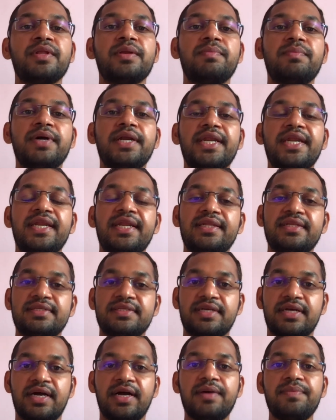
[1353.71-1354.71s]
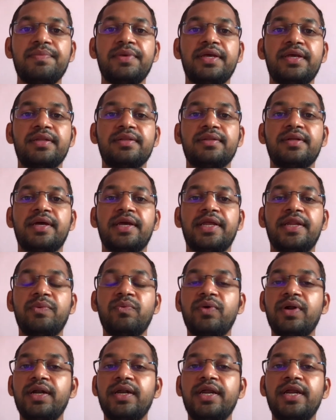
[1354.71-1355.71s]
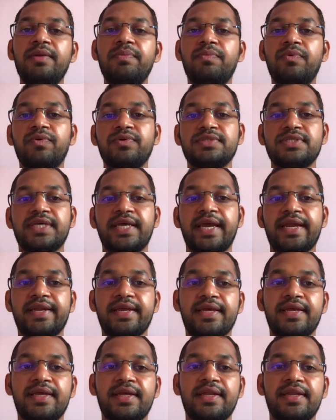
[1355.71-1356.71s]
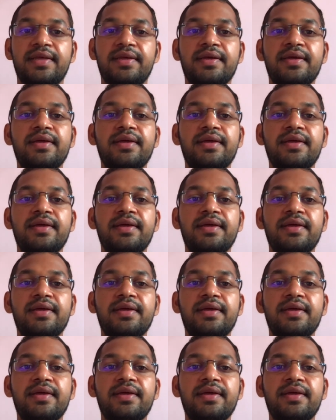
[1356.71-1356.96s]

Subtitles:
but it is come in the inverted pose category.